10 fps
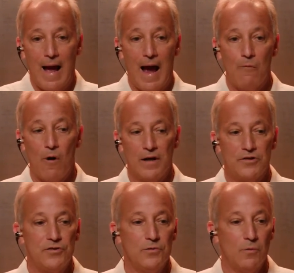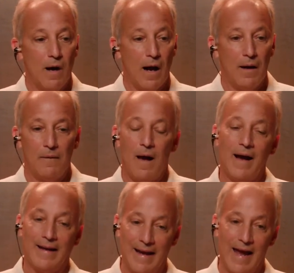I want to,
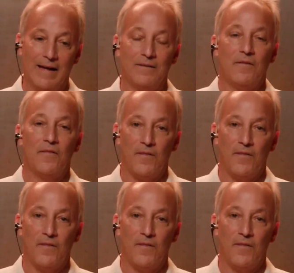again,